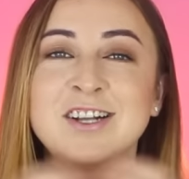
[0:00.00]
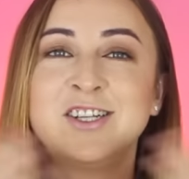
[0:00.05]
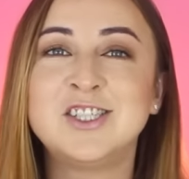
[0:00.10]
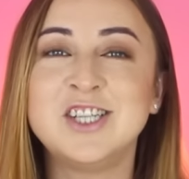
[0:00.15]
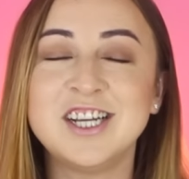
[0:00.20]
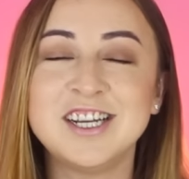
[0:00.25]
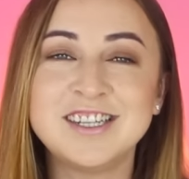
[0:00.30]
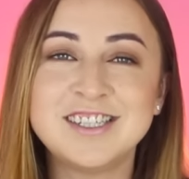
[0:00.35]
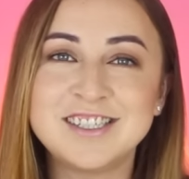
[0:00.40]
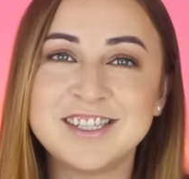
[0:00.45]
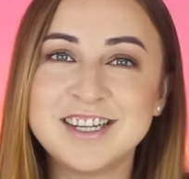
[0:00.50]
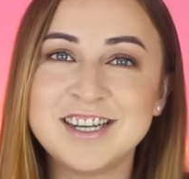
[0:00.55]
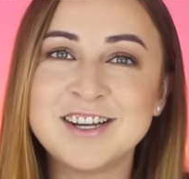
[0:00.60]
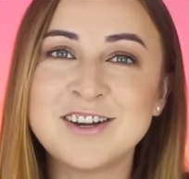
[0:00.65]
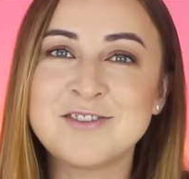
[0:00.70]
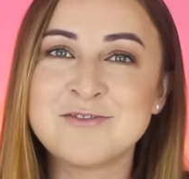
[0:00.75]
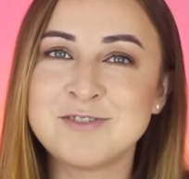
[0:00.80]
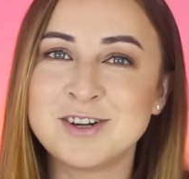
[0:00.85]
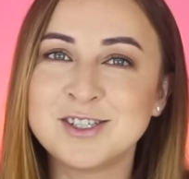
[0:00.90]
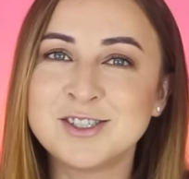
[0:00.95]
GHD
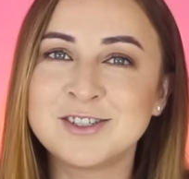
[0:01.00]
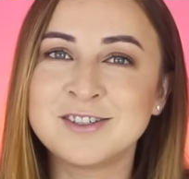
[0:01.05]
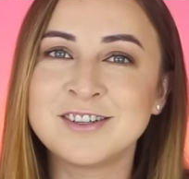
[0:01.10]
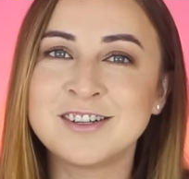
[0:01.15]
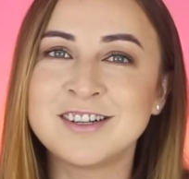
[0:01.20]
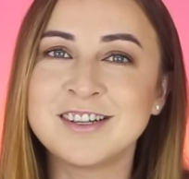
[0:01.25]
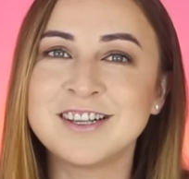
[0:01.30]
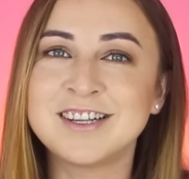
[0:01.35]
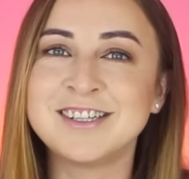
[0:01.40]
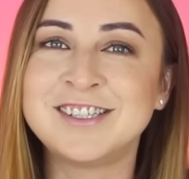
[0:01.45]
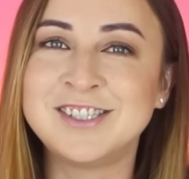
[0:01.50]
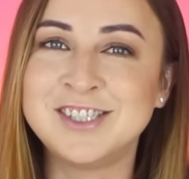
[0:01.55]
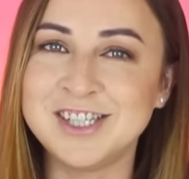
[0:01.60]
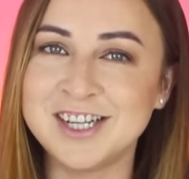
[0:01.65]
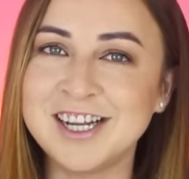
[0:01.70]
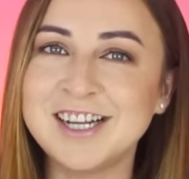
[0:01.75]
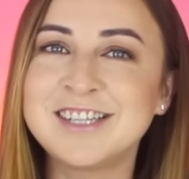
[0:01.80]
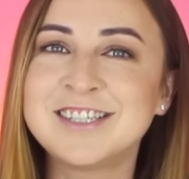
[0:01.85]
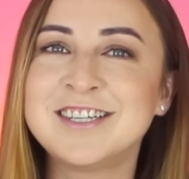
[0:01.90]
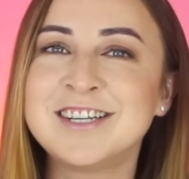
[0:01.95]
Original,
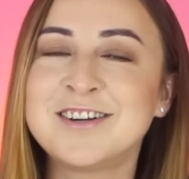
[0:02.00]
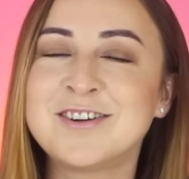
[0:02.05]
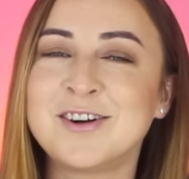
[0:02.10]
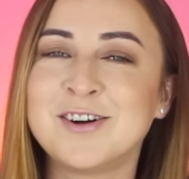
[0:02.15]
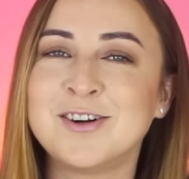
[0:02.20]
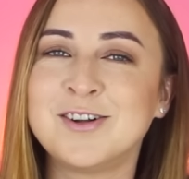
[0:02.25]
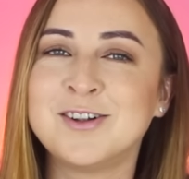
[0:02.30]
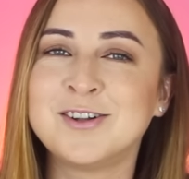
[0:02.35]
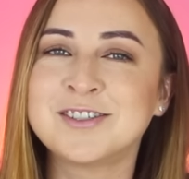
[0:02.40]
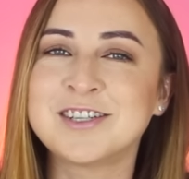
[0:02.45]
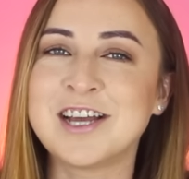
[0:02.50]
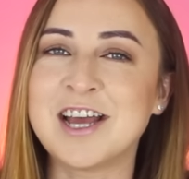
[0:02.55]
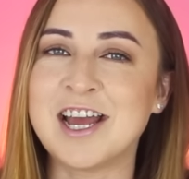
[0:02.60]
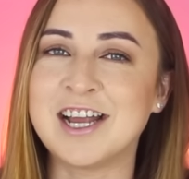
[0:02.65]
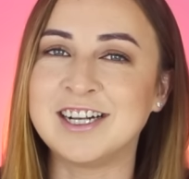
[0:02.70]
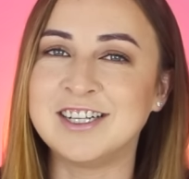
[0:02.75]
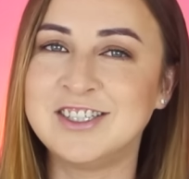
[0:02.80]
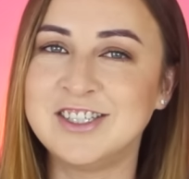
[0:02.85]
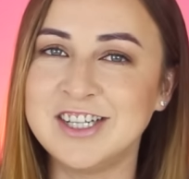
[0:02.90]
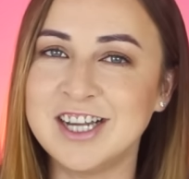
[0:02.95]
GHD Gold
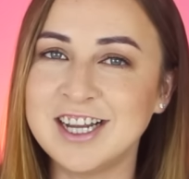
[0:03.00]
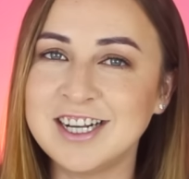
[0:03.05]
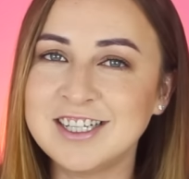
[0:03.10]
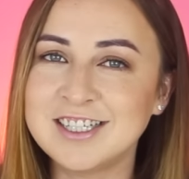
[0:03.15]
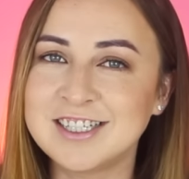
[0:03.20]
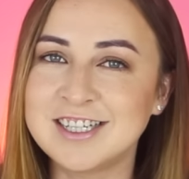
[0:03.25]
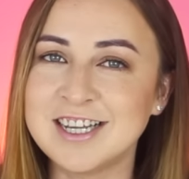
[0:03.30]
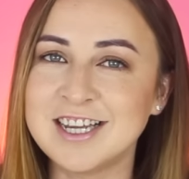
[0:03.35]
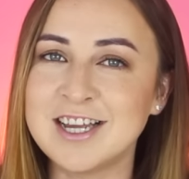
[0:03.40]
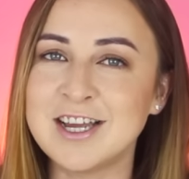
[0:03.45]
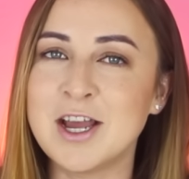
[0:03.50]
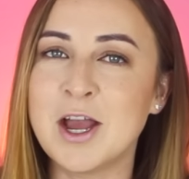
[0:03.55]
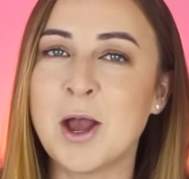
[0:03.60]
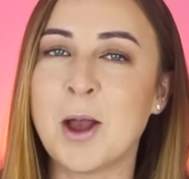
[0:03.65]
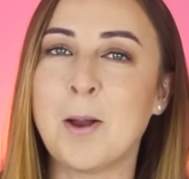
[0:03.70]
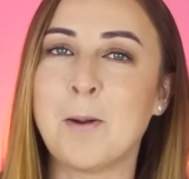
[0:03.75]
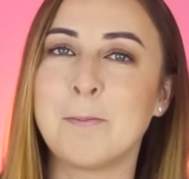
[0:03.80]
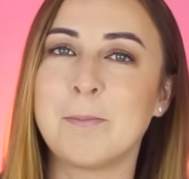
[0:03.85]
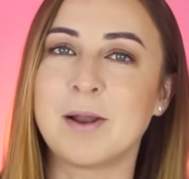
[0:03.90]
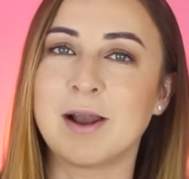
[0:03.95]
and
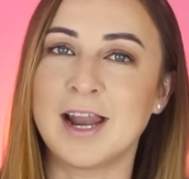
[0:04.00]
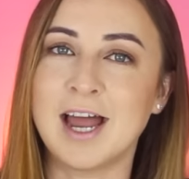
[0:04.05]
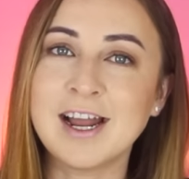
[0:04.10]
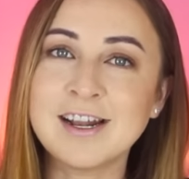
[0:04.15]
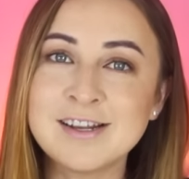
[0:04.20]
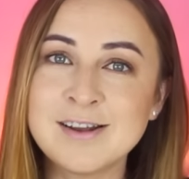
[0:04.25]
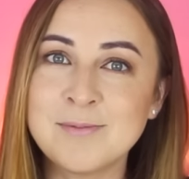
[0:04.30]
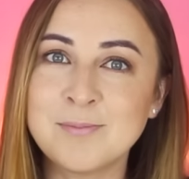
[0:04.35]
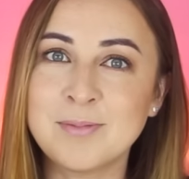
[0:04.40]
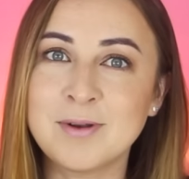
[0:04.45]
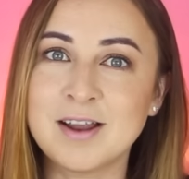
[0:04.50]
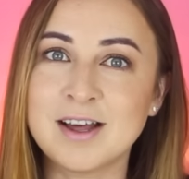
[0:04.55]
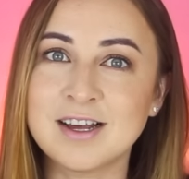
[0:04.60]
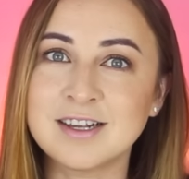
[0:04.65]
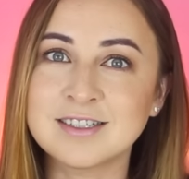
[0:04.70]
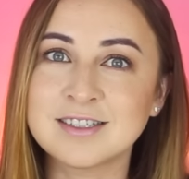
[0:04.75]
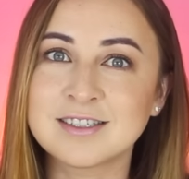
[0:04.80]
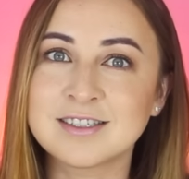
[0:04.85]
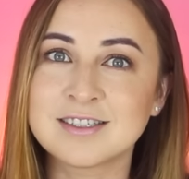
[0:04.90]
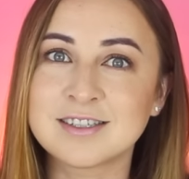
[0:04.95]
GHD Platinum
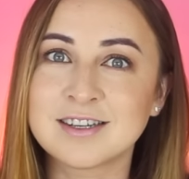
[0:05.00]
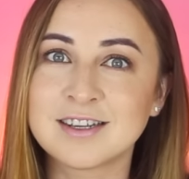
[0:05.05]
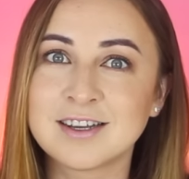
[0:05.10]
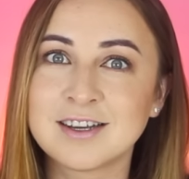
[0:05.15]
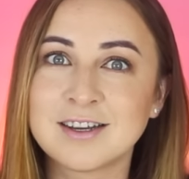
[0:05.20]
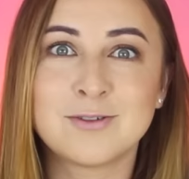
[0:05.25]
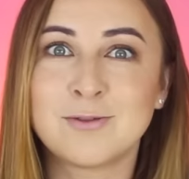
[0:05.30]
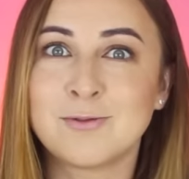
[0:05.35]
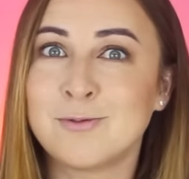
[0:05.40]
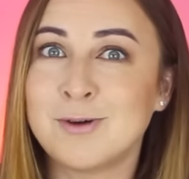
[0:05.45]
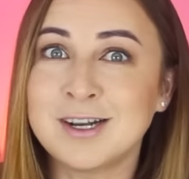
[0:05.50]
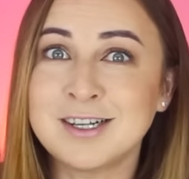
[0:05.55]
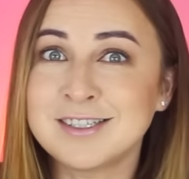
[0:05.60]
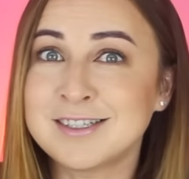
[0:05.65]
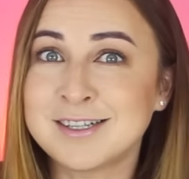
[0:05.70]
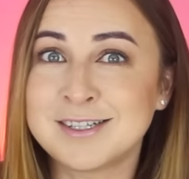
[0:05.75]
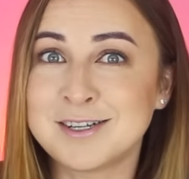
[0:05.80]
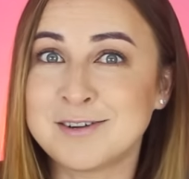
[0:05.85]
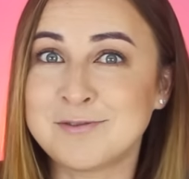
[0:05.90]
Plus. What is the